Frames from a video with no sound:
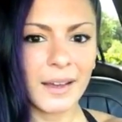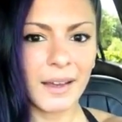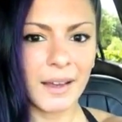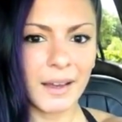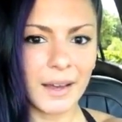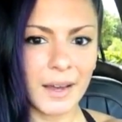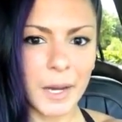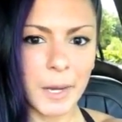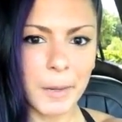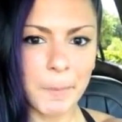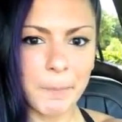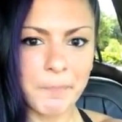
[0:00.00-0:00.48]

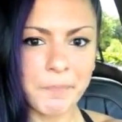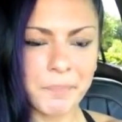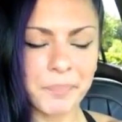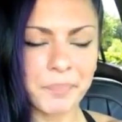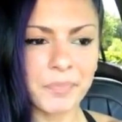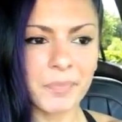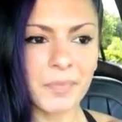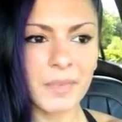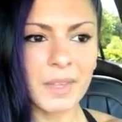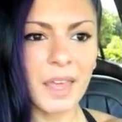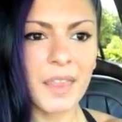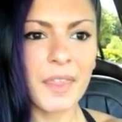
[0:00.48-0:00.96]
um,
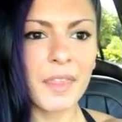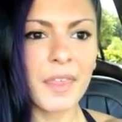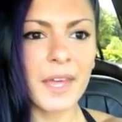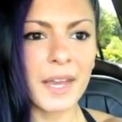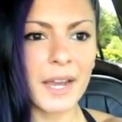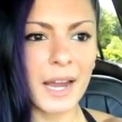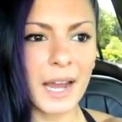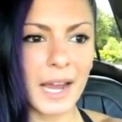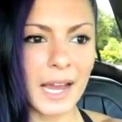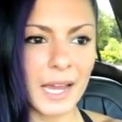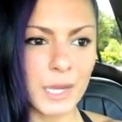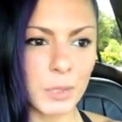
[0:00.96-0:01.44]

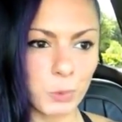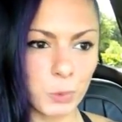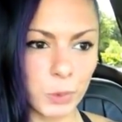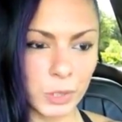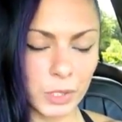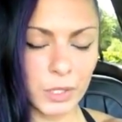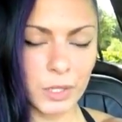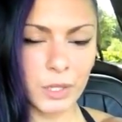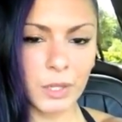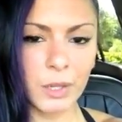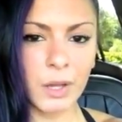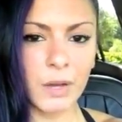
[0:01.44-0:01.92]
then I
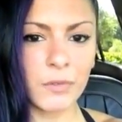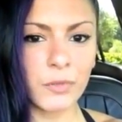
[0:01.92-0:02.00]
will,